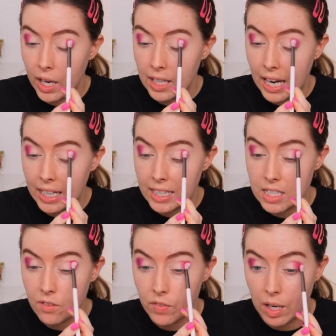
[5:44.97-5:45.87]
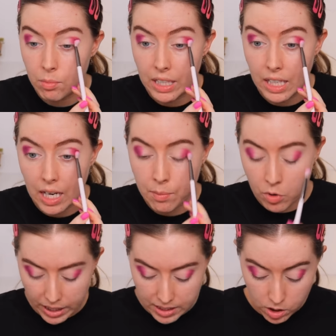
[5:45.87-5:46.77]
when Annie's family
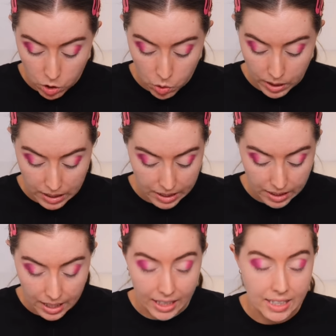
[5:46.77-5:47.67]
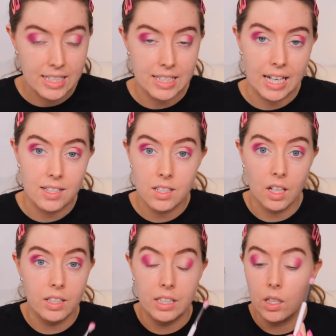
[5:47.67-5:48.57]
emigrated to Sweden and his dad
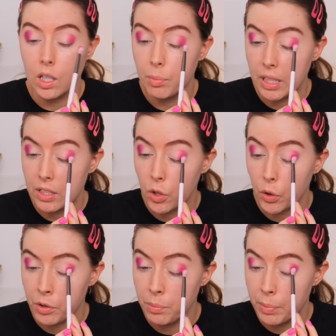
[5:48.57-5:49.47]
started up his own